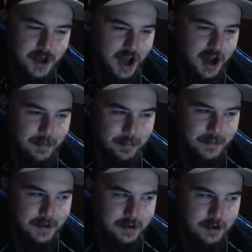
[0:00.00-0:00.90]
Um,
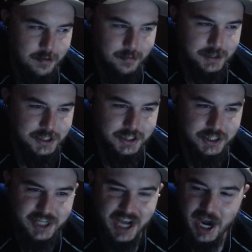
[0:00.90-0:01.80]
but
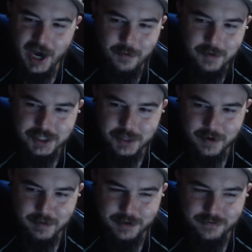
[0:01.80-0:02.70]
just how much they
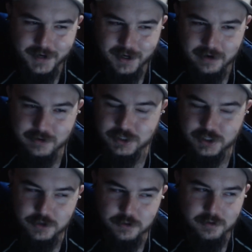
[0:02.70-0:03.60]
were able to figure out and
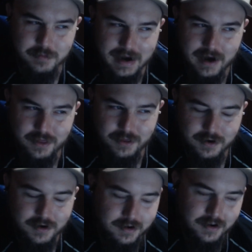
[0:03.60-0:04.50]
just do the math
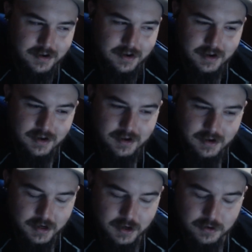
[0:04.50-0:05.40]
on,
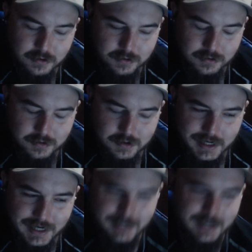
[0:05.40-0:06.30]
you know,
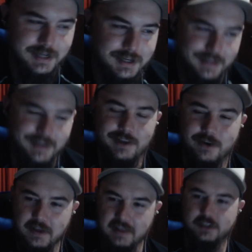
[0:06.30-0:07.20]
and, and like,
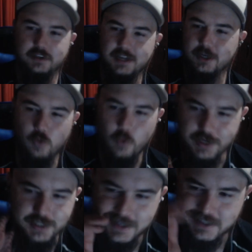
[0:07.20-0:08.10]
oh yeah, this will take
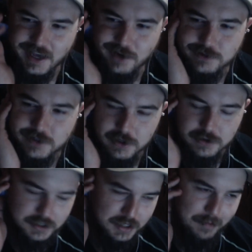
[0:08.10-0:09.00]
26,000
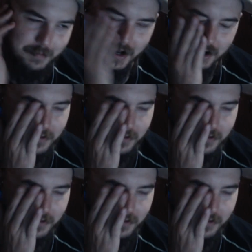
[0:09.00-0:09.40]
years to come back